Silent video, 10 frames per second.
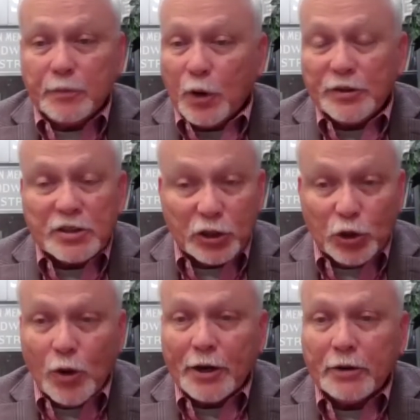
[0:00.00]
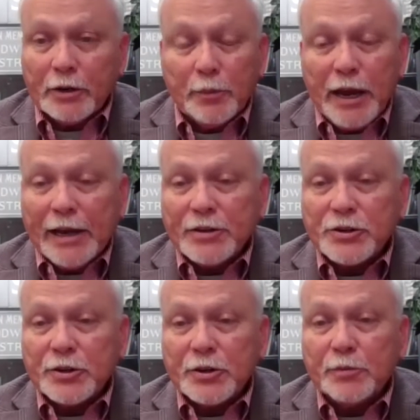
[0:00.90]
both as a lawyer and a
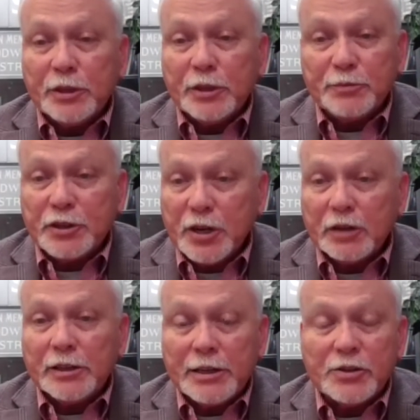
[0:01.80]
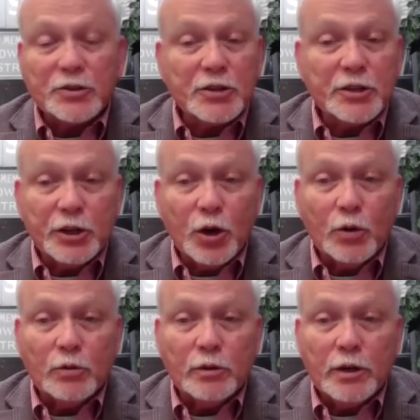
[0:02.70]
pastor, but particularly as a
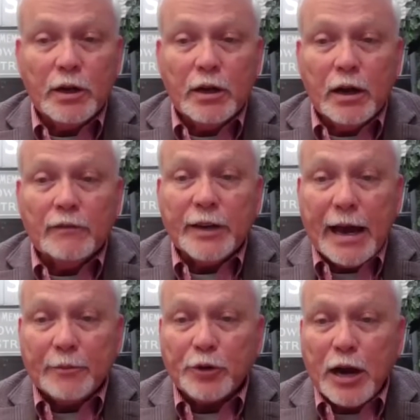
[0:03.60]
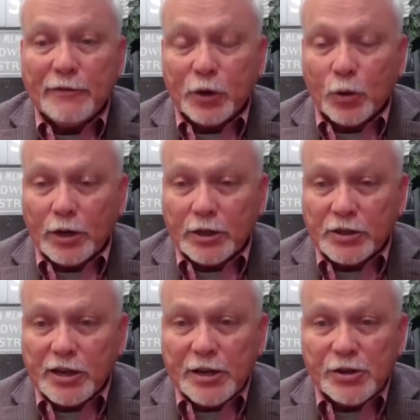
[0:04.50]
CEO of a nonprofit
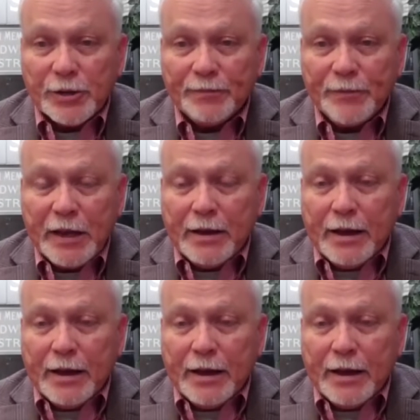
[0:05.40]
organization.